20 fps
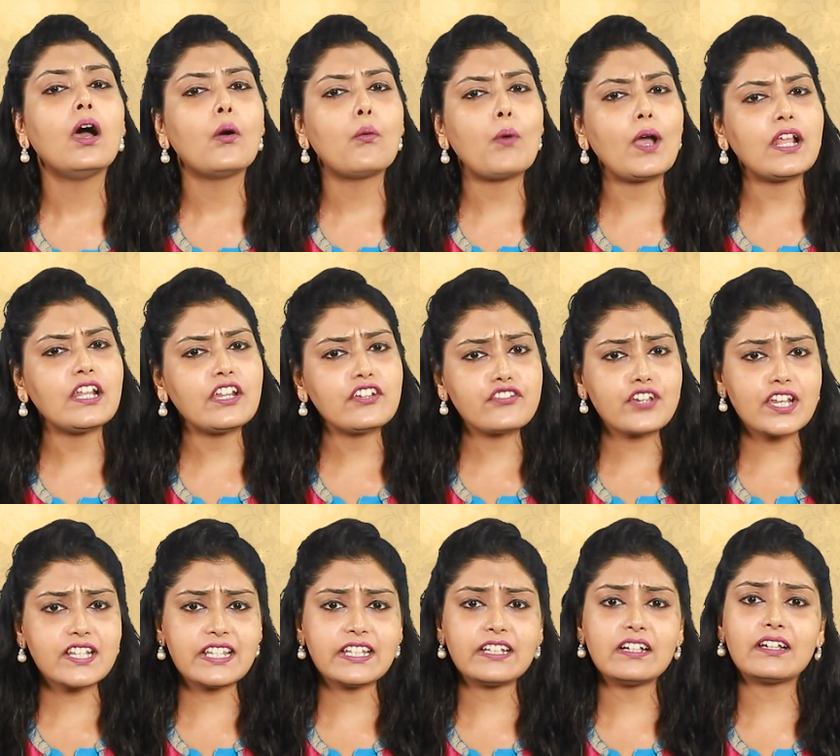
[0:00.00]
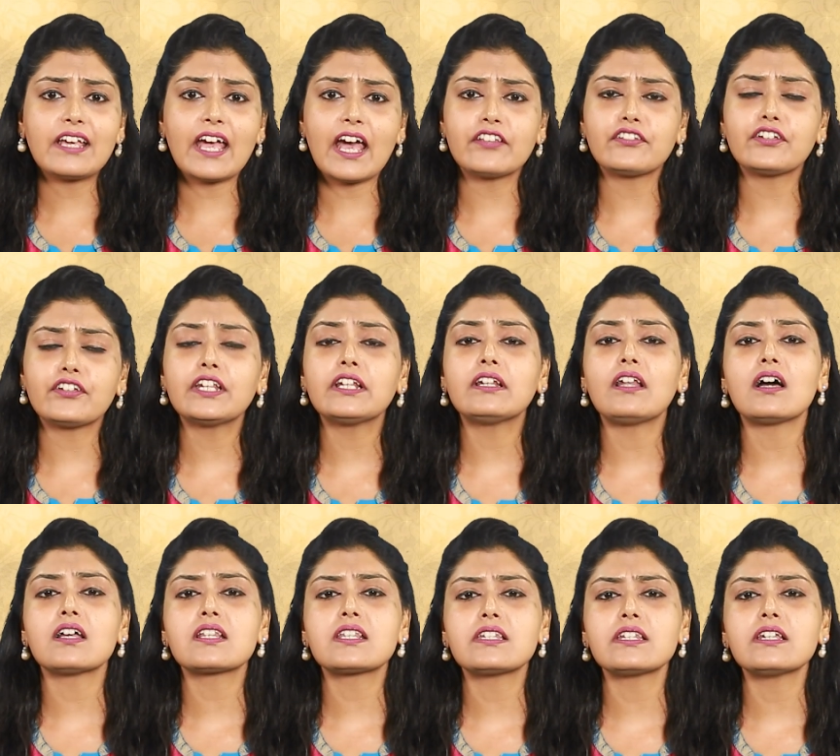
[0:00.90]
While addressing a gathering
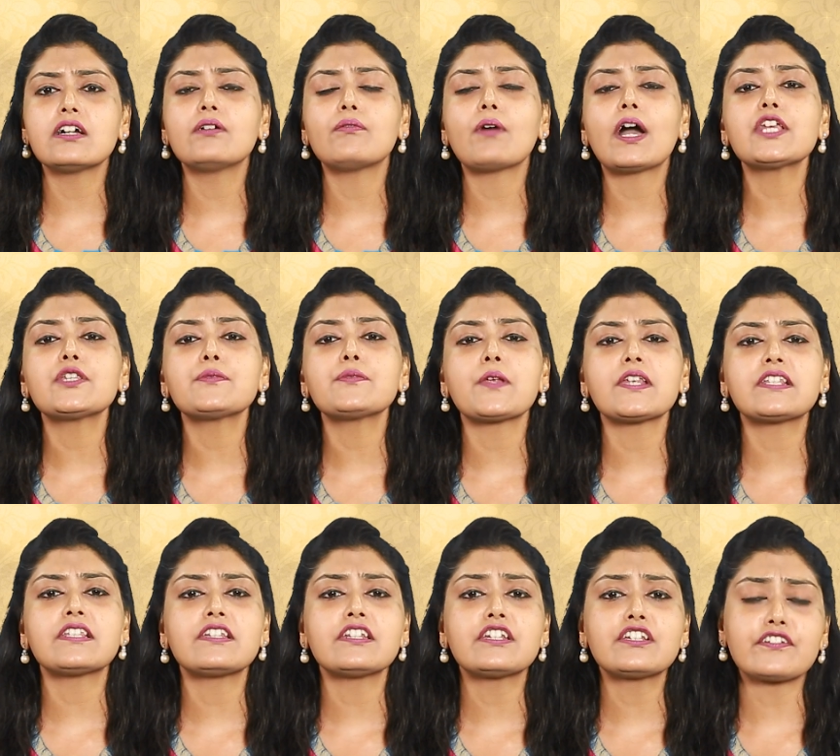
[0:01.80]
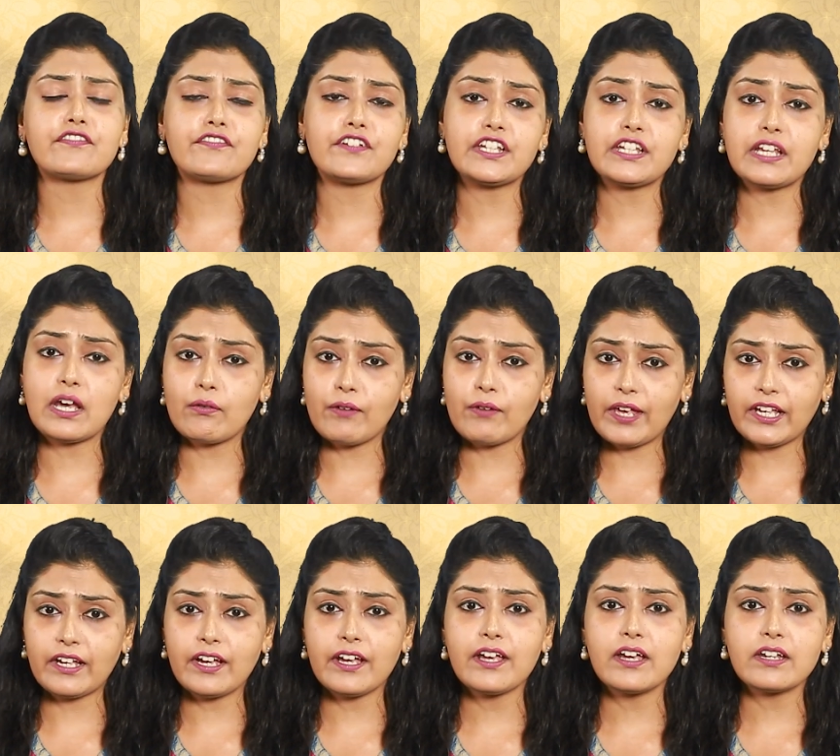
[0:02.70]
last year, Vice President of India
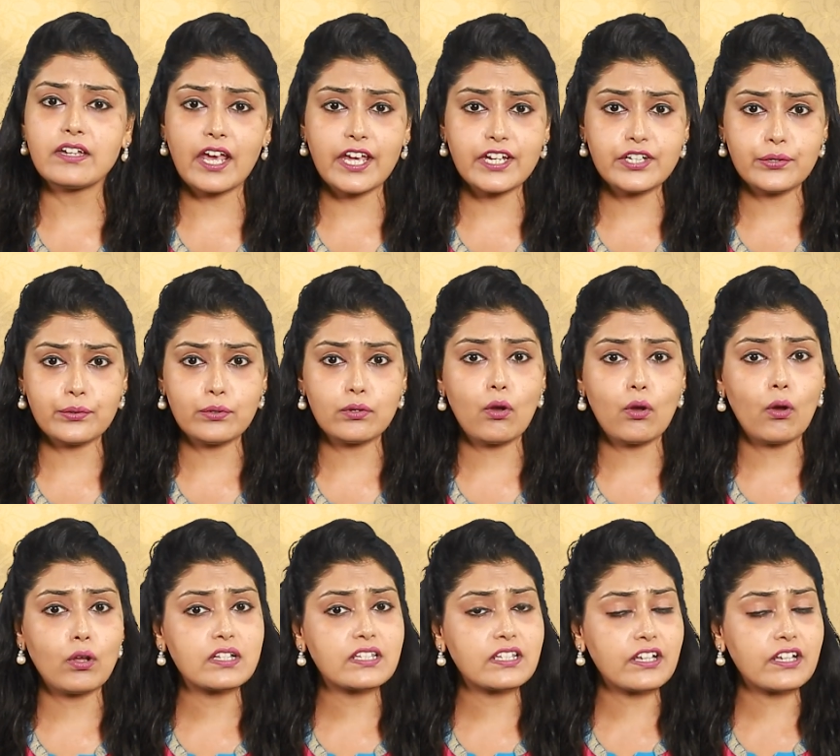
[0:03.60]
Venkaya Naidu called